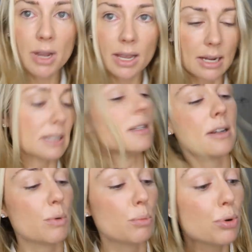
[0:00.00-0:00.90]
And as I said,
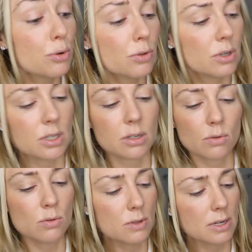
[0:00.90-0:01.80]
I will put all
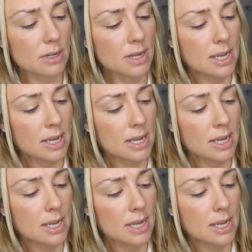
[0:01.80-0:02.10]
the